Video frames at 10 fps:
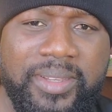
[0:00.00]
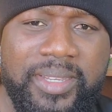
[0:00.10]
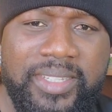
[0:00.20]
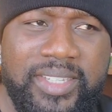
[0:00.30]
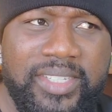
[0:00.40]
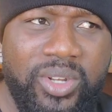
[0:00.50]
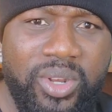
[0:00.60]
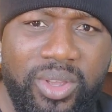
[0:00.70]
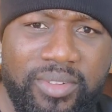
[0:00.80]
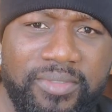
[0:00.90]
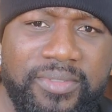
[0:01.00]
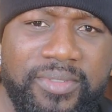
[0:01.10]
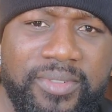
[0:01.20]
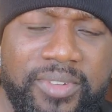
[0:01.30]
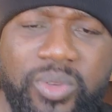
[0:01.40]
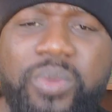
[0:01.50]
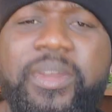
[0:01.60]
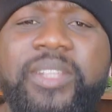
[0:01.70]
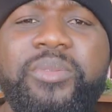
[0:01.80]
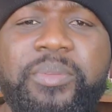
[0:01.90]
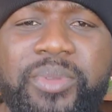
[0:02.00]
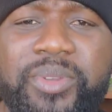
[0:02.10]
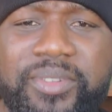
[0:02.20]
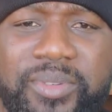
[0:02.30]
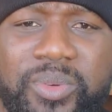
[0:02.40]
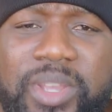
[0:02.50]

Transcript: It takes love for a woman to be beautiful.